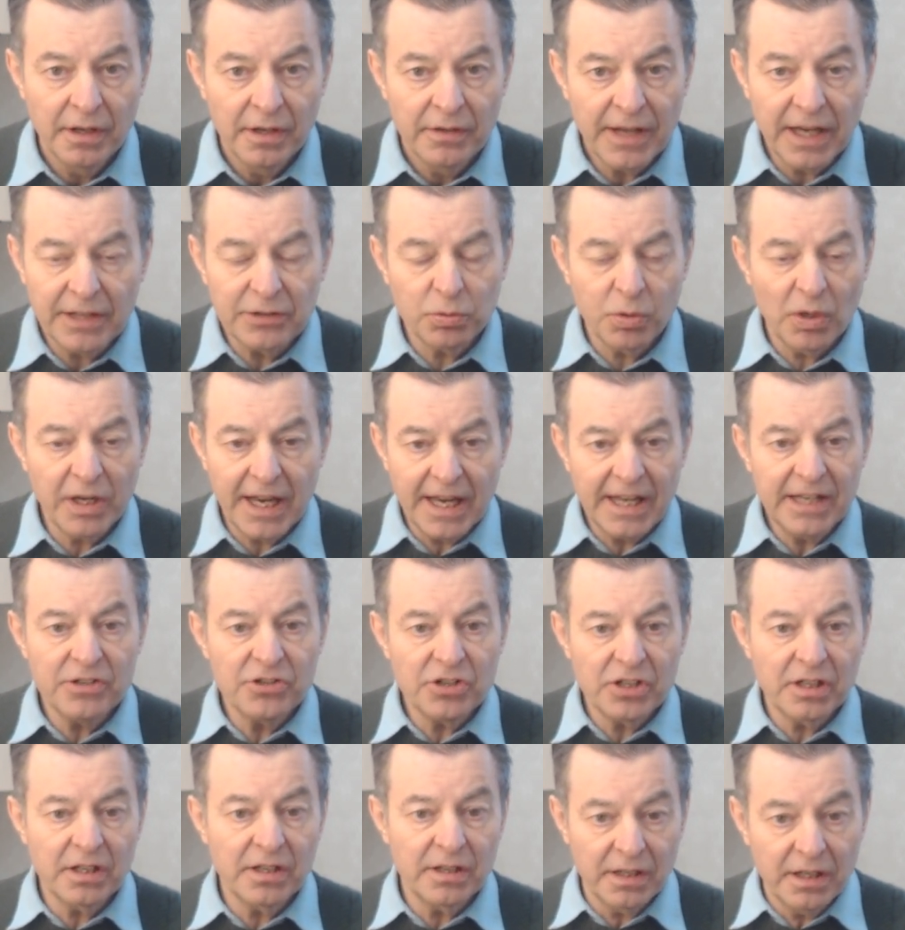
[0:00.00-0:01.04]
That's what
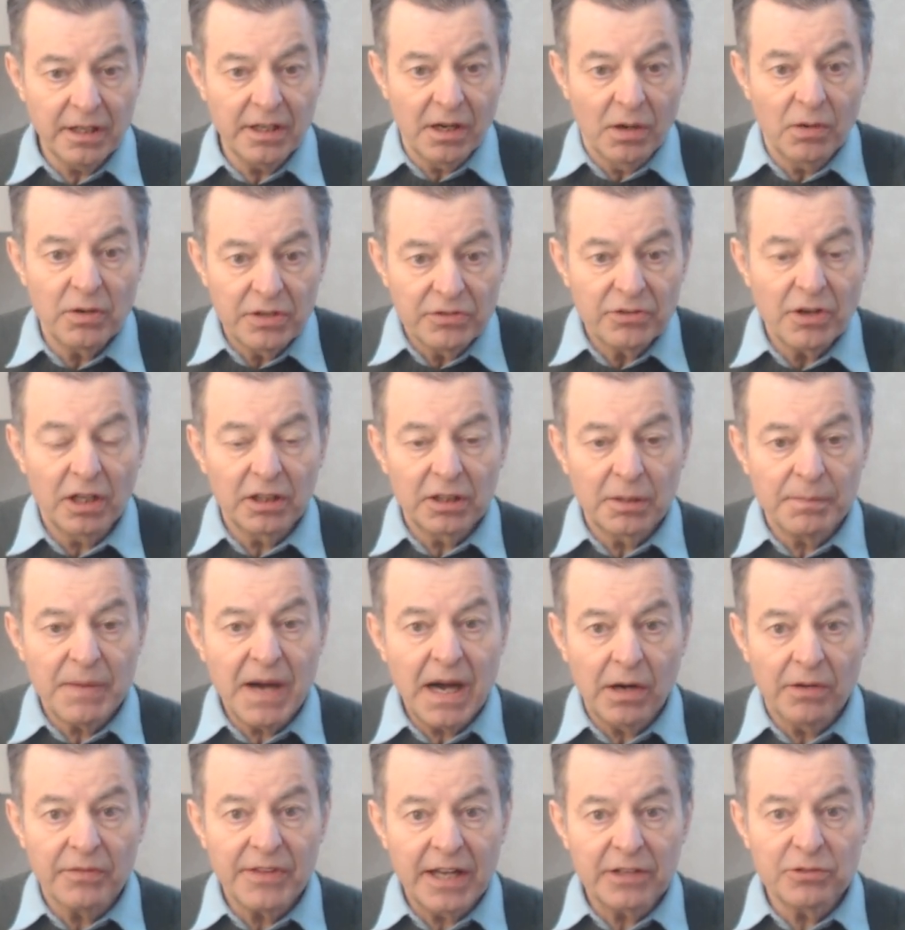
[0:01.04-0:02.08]
aging, you know, is all
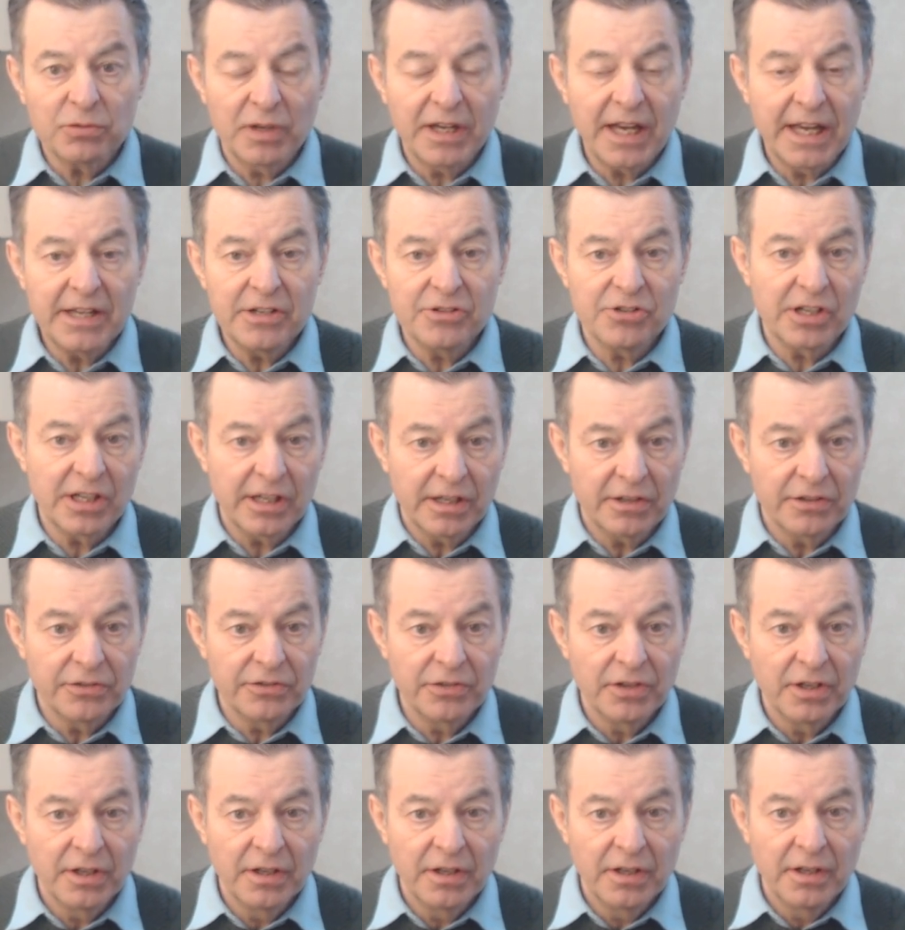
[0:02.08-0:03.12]
about. That's what aging
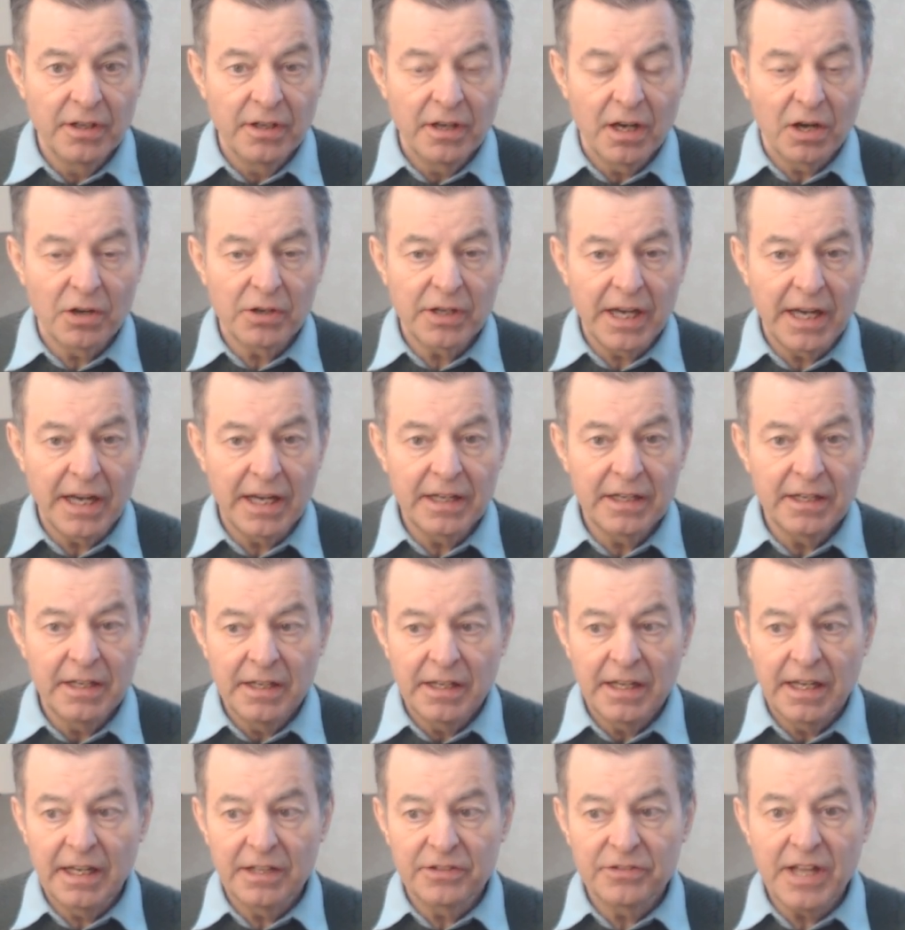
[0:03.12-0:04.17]
is, okay?
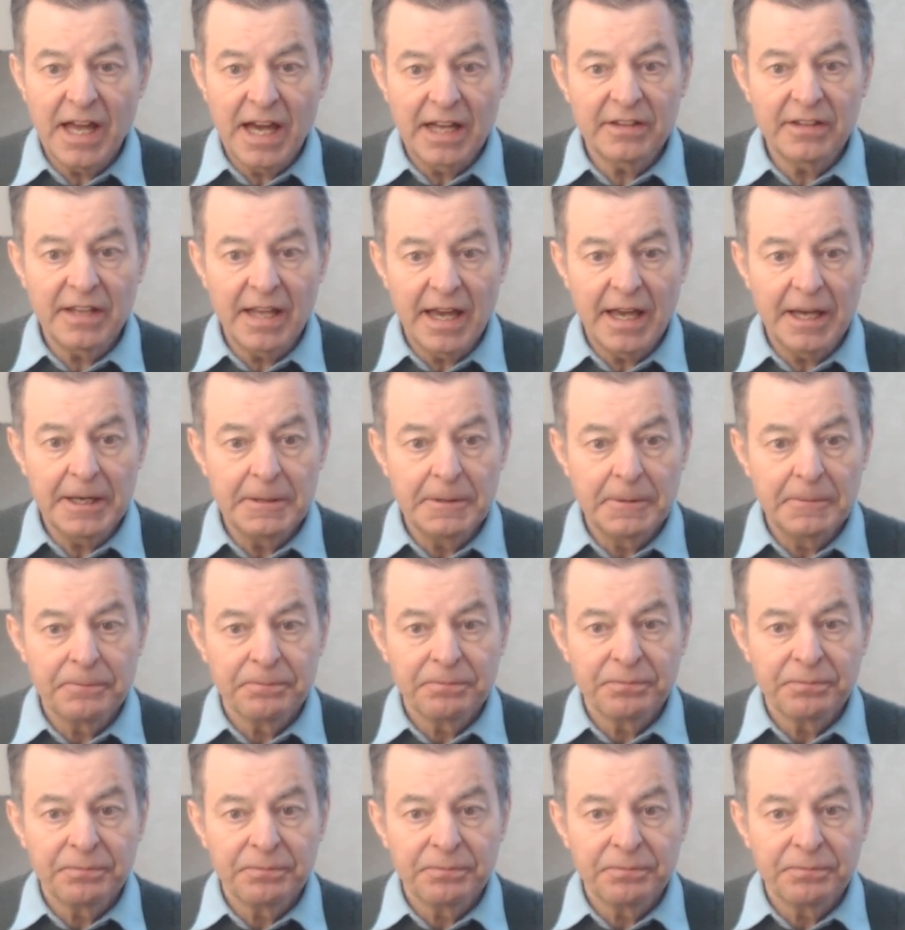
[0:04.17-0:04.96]
It's not that